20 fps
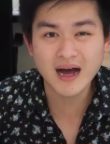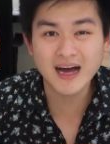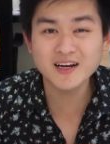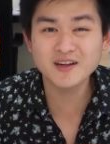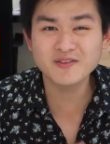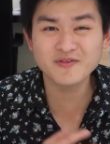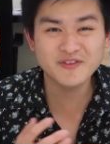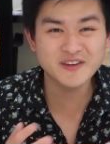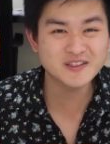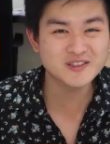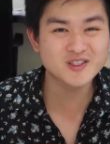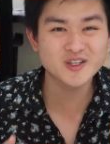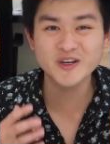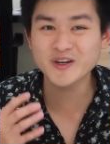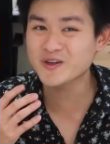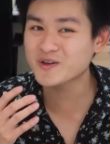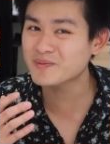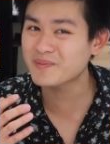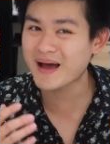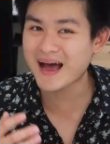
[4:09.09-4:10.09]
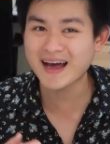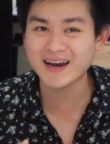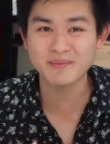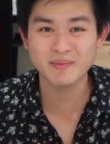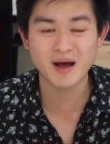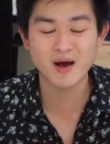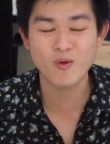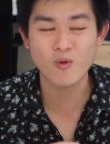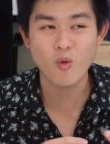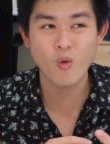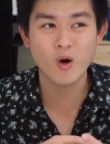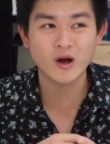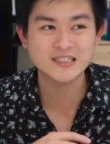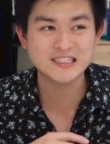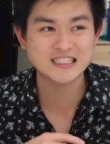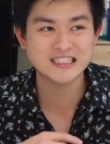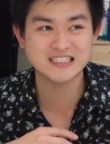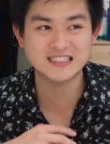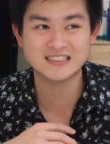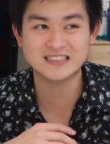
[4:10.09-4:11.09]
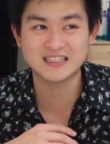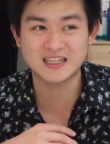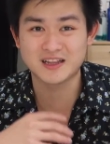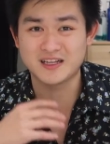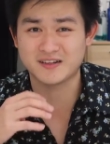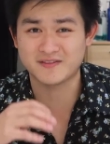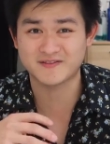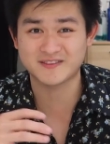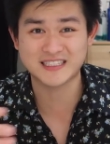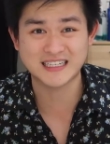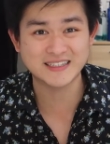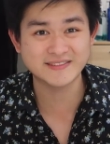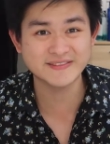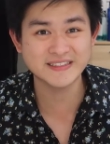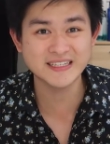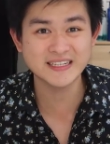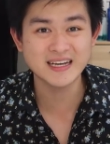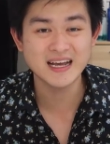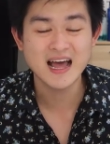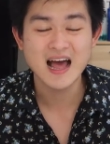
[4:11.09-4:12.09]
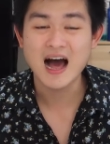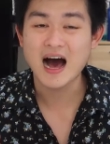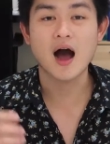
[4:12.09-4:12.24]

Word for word: I don't feel too bad about watching a lot of TV.